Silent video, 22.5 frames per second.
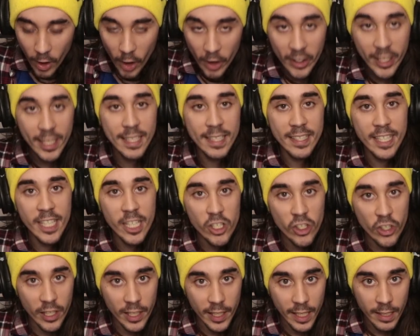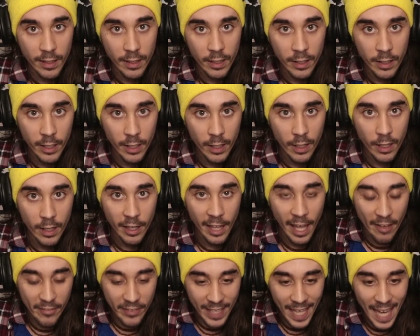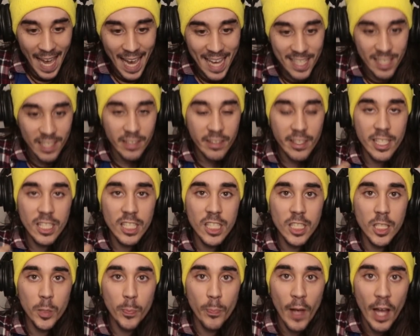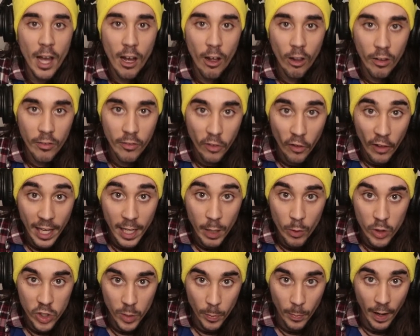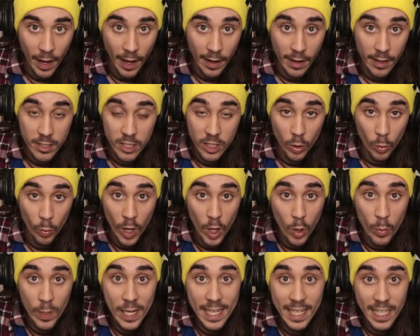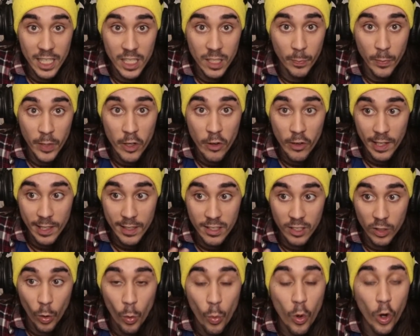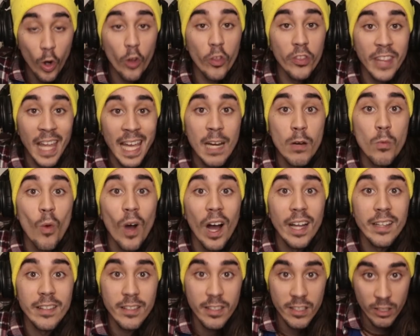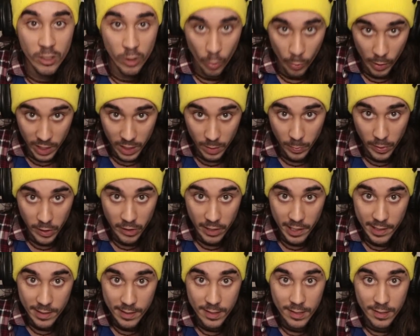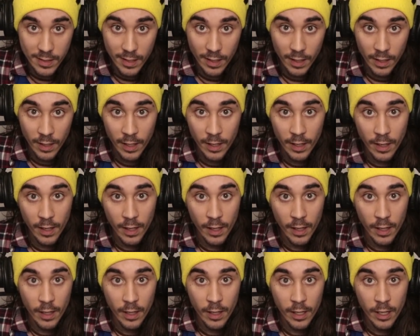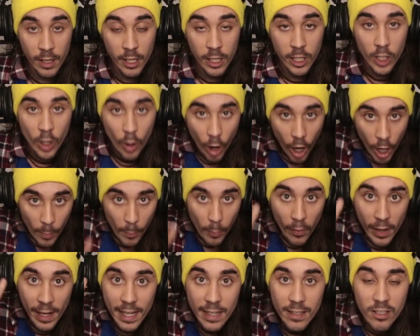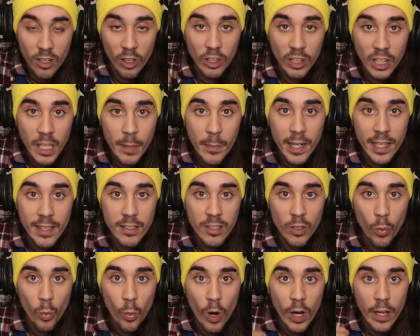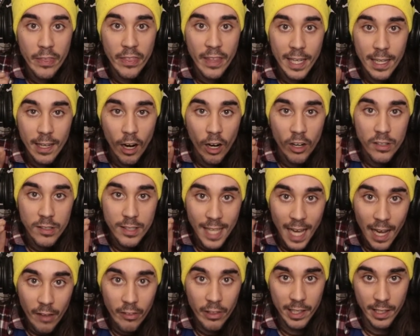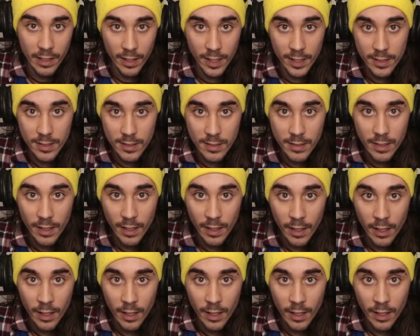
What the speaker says: conditioning, have casted this spell of language upon us to where we experience the world they want us to experience. Our brains are limited to what they are telling us.